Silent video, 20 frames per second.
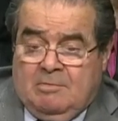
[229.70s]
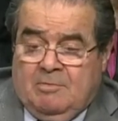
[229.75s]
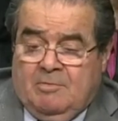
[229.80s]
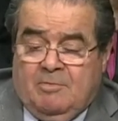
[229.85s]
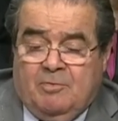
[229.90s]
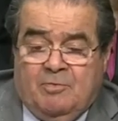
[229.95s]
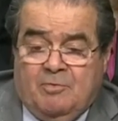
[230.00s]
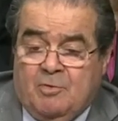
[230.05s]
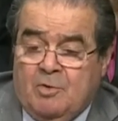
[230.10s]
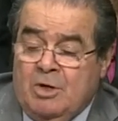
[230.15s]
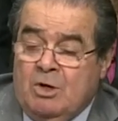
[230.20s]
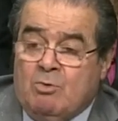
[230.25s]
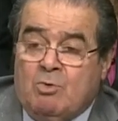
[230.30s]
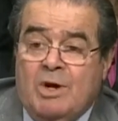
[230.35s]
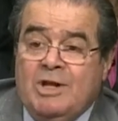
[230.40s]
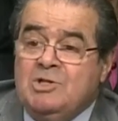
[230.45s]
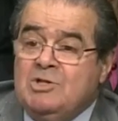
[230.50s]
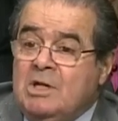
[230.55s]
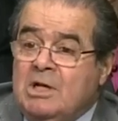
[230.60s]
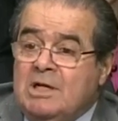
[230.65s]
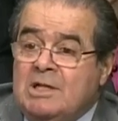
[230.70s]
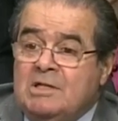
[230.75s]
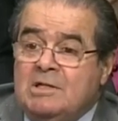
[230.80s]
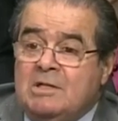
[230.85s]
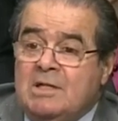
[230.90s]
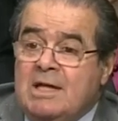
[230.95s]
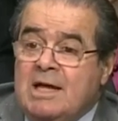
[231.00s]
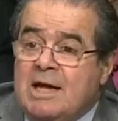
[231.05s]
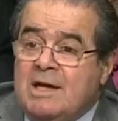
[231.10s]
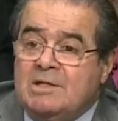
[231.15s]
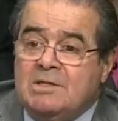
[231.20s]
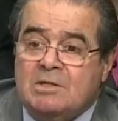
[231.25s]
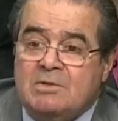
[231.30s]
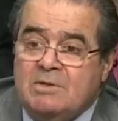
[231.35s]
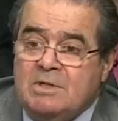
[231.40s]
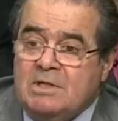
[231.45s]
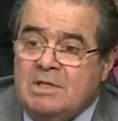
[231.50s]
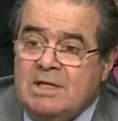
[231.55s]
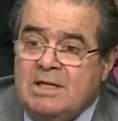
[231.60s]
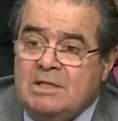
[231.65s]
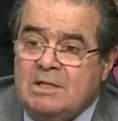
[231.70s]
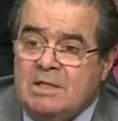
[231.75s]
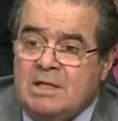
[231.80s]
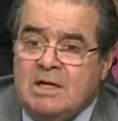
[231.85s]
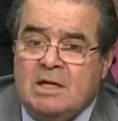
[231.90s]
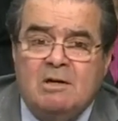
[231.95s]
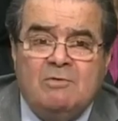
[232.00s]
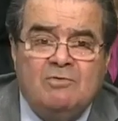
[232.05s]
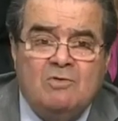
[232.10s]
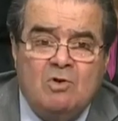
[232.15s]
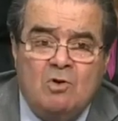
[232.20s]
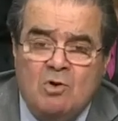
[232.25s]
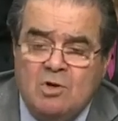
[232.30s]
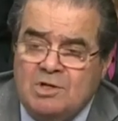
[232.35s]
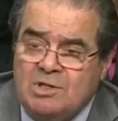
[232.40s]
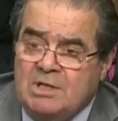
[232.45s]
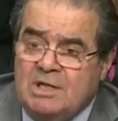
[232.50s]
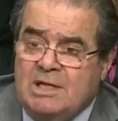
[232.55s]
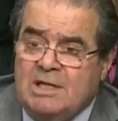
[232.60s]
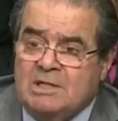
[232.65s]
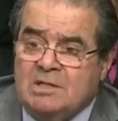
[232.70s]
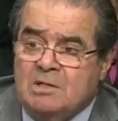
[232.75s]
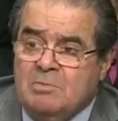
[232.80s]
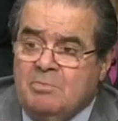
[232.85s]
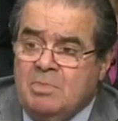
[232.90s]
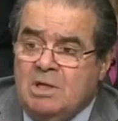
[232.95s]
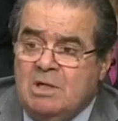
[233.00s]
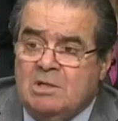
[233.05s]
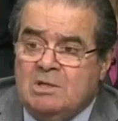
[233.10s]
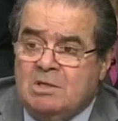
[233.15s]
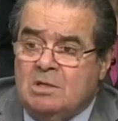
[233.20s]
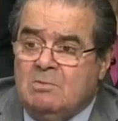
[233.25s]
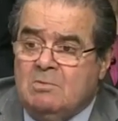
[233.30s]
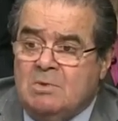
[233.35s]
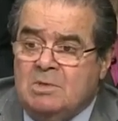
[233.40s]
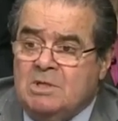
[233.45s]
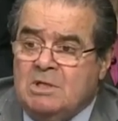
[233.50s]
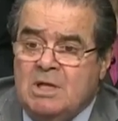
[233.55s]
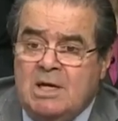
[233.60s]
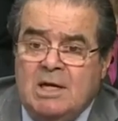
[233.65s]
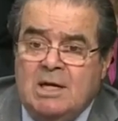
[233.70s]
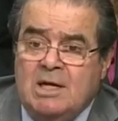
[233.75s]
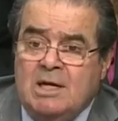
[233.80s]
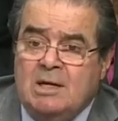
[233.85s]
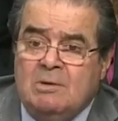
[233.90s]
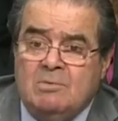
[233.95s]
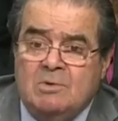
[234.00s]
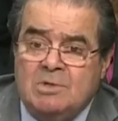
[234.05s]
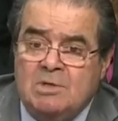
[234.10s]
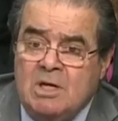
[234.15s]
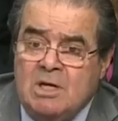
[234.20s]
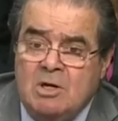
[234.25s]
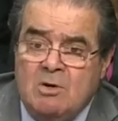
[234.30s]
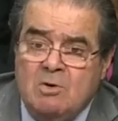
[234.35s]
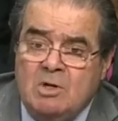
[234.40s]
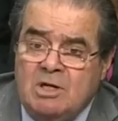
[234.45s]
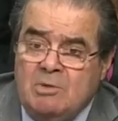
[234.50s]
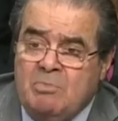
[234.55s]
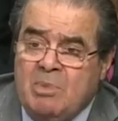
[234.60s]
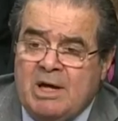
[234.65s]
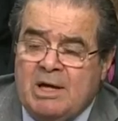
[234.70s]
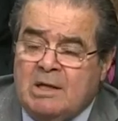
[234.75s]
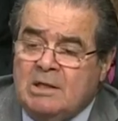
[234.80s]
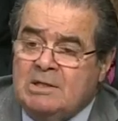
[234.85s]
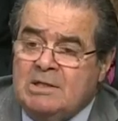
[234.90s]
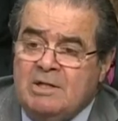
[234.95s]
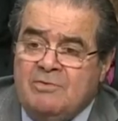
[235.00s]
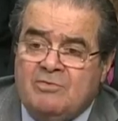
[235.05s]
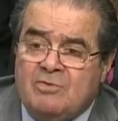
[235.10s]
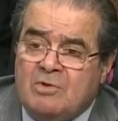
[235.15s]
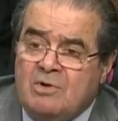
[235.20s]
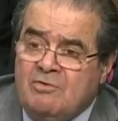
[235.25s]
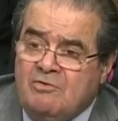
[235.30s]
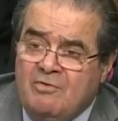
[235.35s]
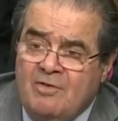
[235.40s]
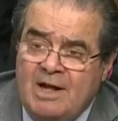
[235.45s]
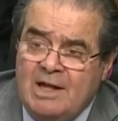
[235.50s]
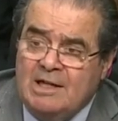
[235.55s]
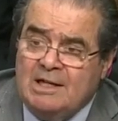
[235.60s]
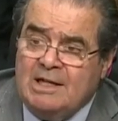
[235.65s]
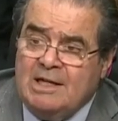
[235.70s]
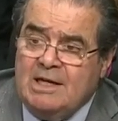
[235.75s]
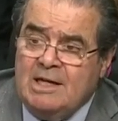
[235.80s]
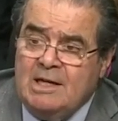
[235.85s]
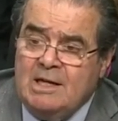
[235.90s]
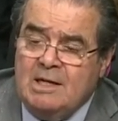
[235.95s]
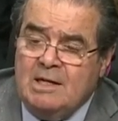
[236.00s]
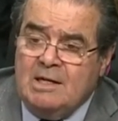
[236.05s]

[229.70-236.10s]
For an originalist, the answer is easy. Of course it isn't, because it was the only penalty for a felony